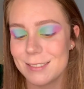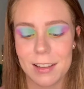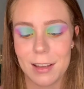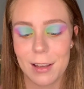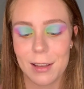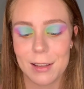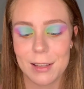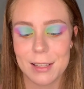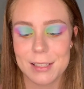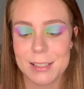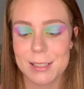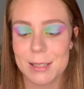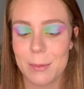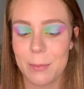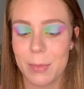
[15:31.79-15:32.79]
It's
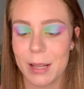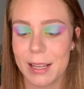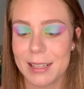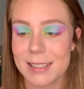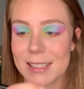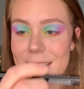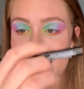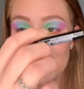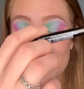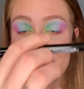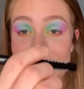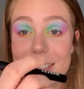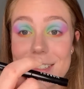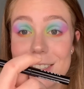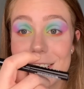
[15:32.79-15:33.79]
blank slate.
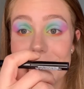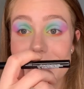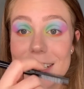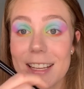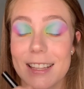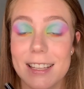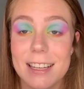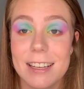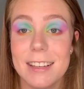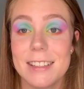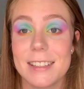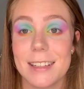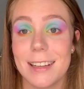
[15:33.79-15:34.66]
It's just like this.